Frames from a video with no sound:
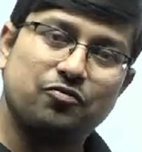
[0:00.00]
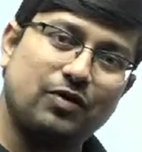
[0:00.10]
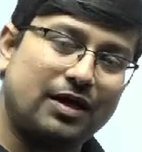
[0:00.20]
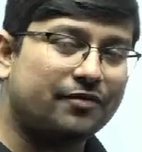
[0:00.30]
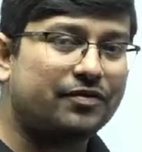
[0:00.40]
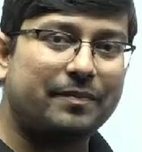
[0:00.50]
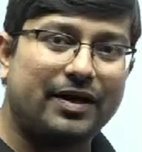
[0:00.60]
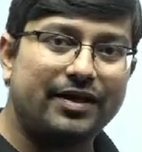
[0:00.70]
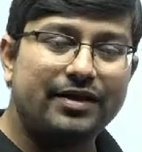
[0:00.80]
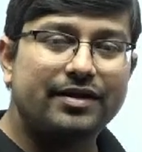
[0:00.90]
Fine
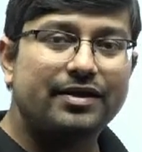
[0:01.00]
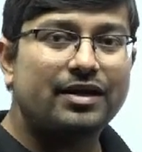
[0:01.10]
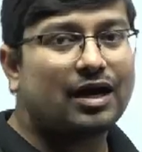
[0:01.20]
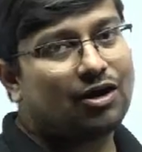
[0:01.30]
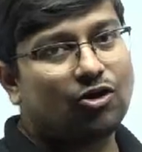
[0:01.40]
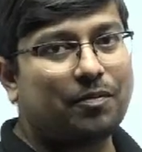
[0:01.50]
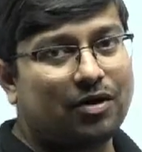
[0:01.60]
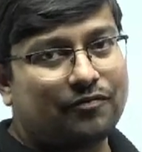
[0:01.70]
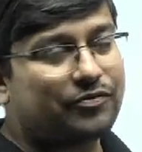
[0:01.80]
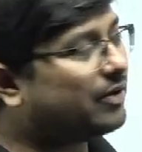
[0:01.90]
everybody. I hope
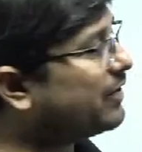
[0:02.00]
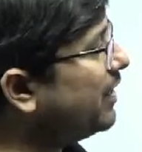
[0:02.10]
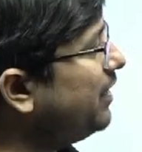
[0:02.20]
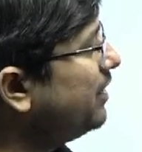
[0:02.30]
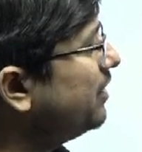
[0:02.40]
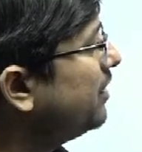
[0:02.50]
all of you are ready.